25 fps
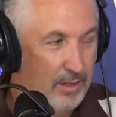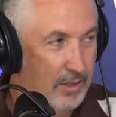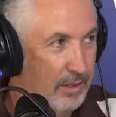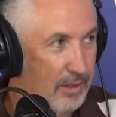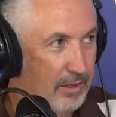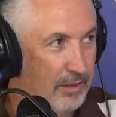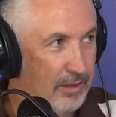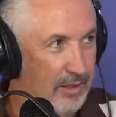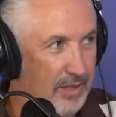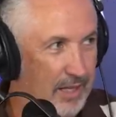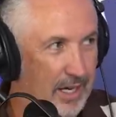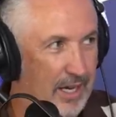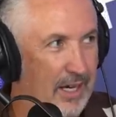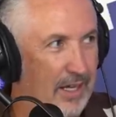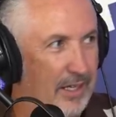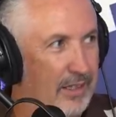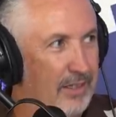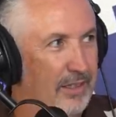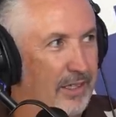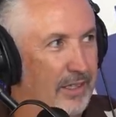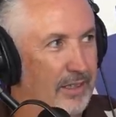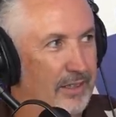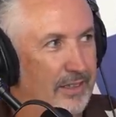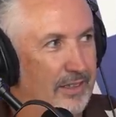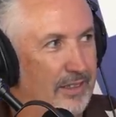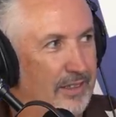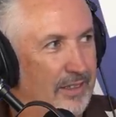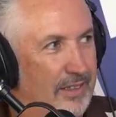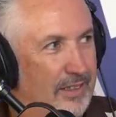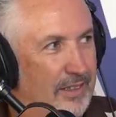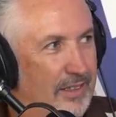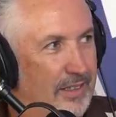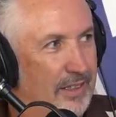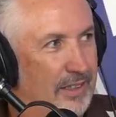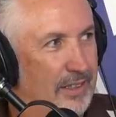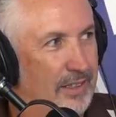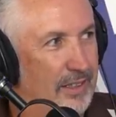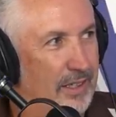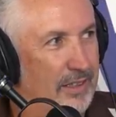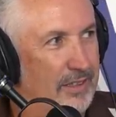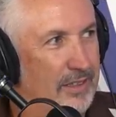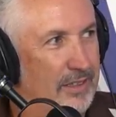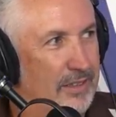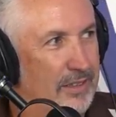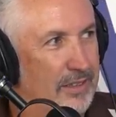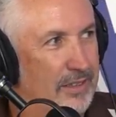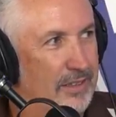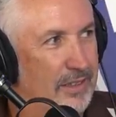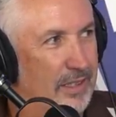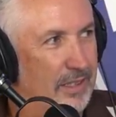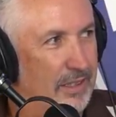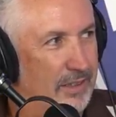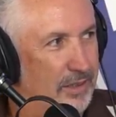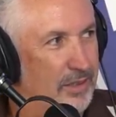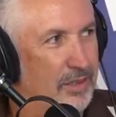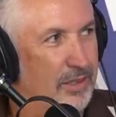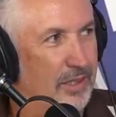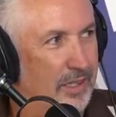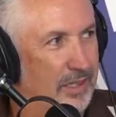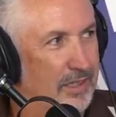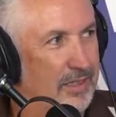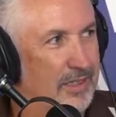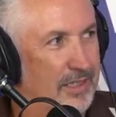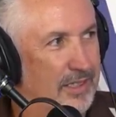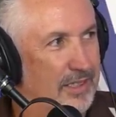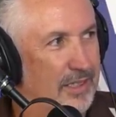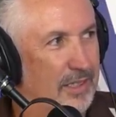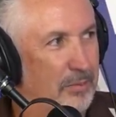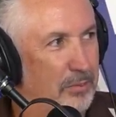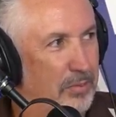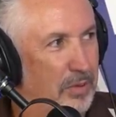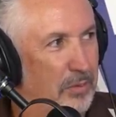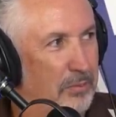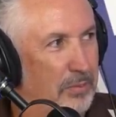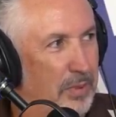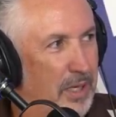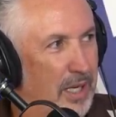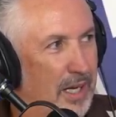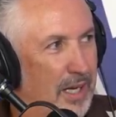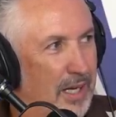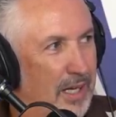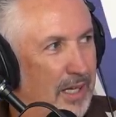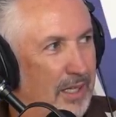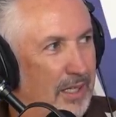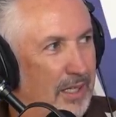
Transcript: Yeah, I didn't think, I saw you try and slip it by.